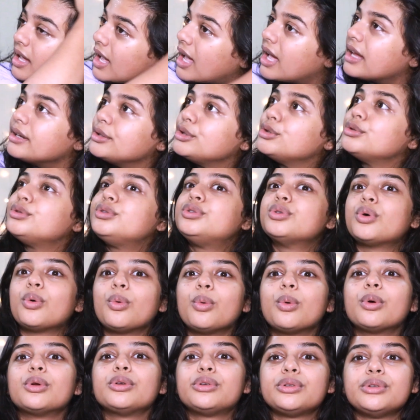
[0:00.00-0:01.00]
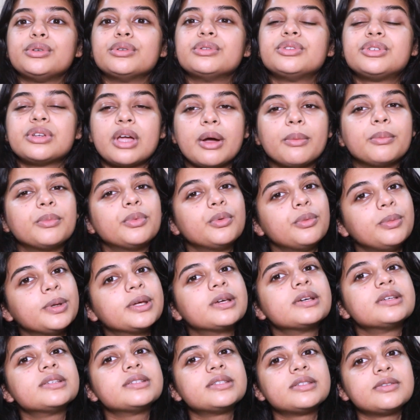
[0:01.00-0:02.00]
and you don't want to use shampoo
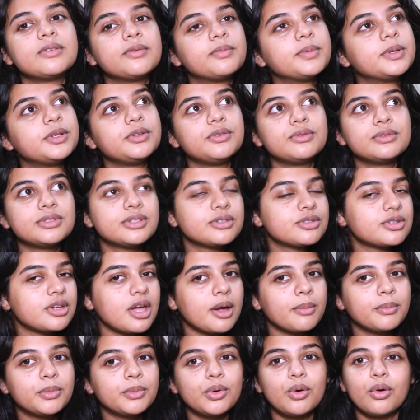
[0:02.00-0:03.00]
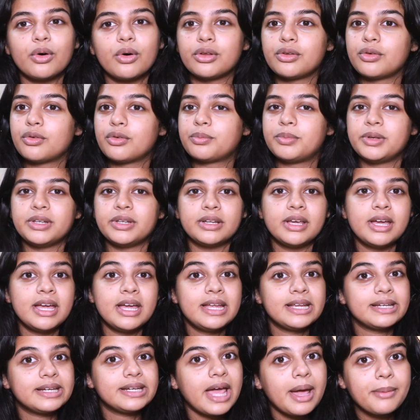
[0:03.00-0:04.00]
because you've been using shampoo or you've been
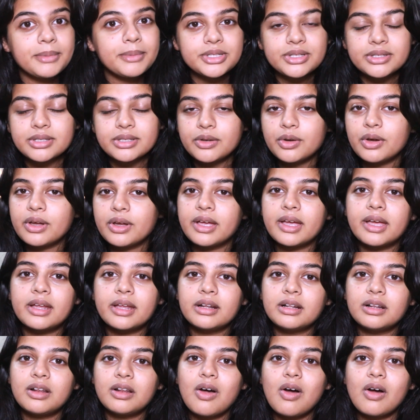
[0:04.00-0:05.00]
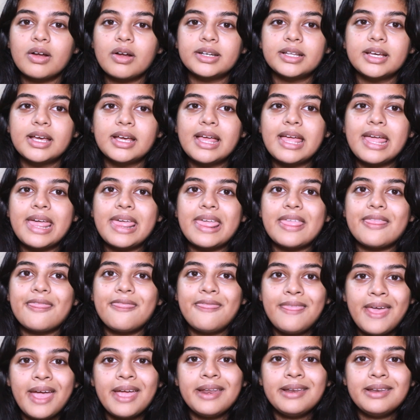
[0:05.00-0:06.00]
damaging your hair a lot,
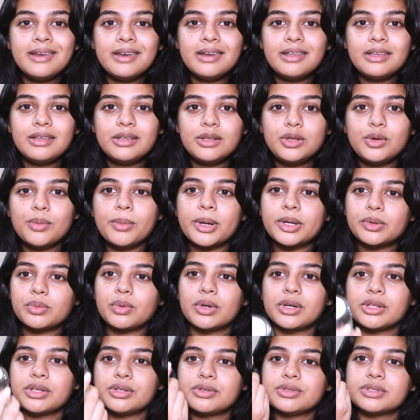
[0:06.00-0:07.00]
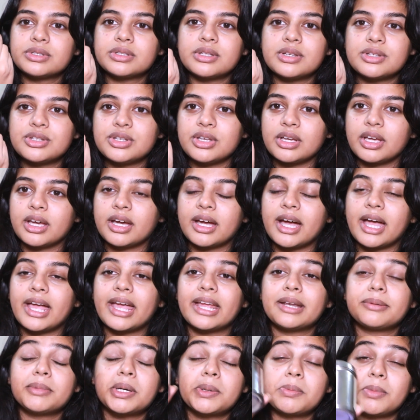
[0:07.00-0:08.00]
then you might want to use Shikakai.
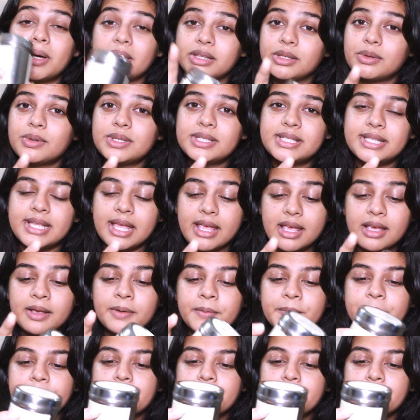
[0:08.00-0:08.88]
And my mother was saying